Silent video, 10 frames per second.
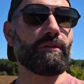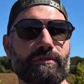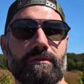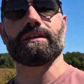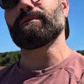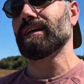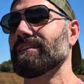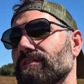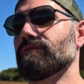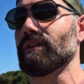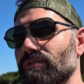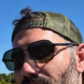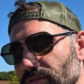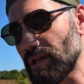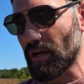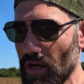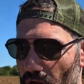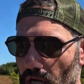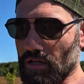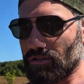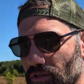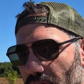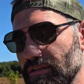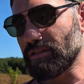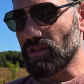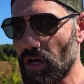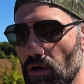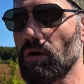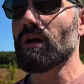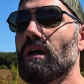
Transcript: So we're gonna, we're gonna get these videos out there so you guys can know